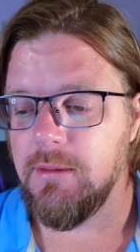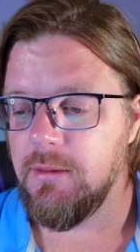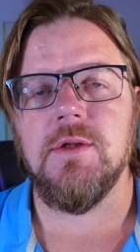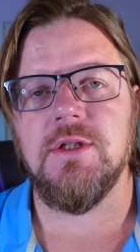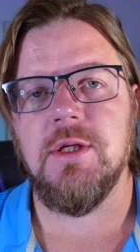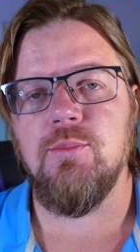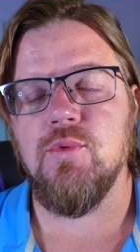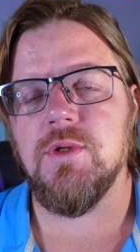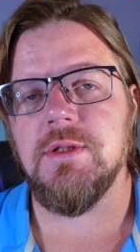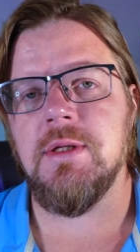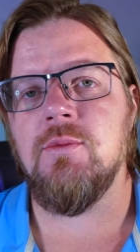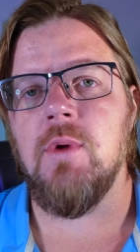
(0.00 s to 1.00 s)
The ship
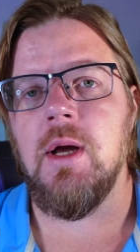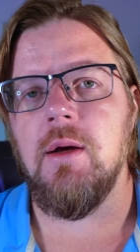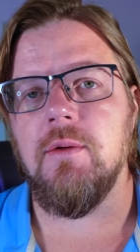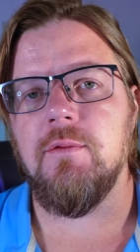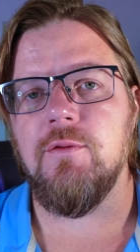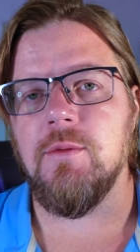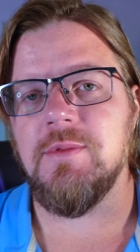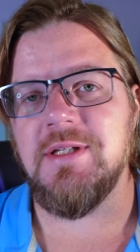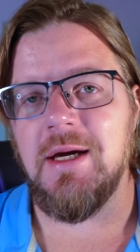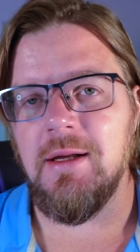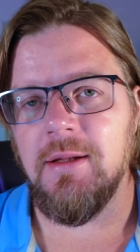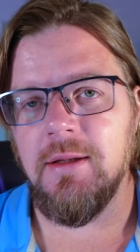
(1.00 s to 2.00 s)
was en route from
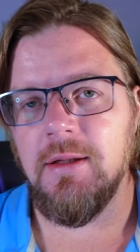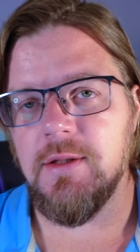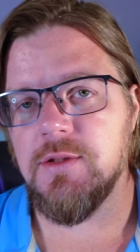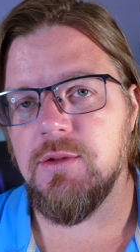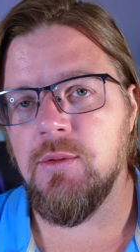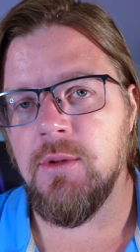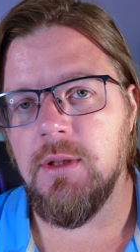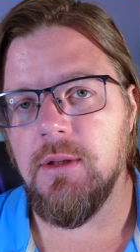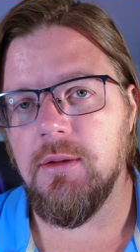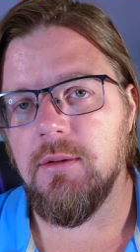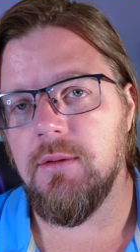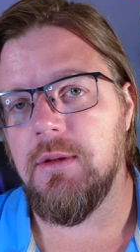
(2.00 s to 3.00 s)
Tallinn, Estonia